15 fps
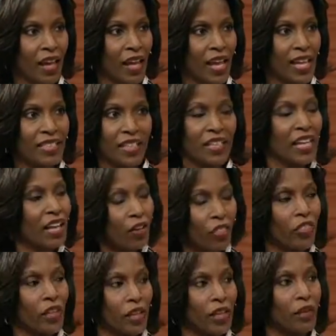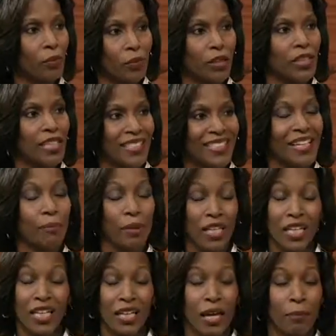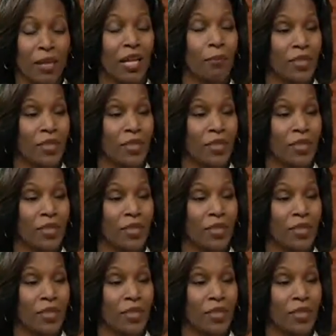It's unhealthy. It really is, and it can become